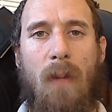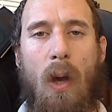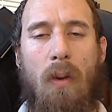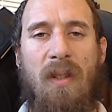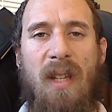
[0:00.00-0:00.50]

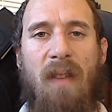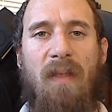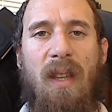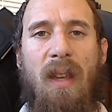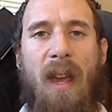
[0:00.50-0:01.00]

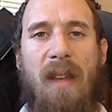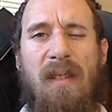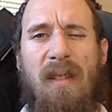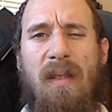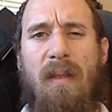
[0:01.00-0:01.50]
safety,
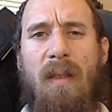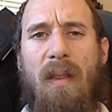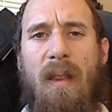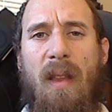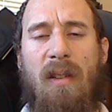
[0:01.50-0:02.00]
as
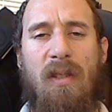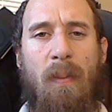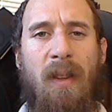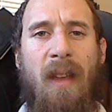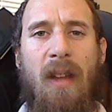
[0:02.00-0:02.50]
there's a
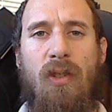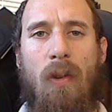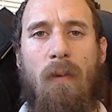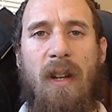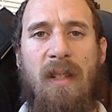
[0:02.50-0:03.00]
potential
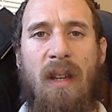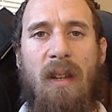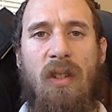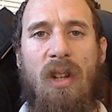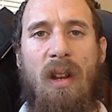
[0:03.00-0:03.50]
race
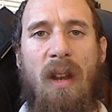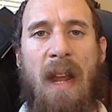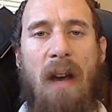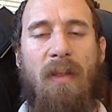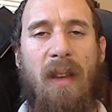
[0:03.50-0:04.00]
condition in
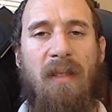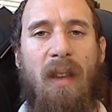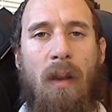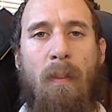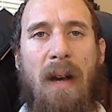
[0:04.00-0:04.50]
how things
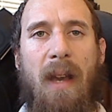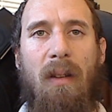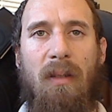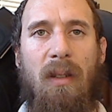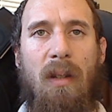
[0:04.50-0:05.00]
get
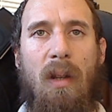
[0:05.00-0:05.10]
compiled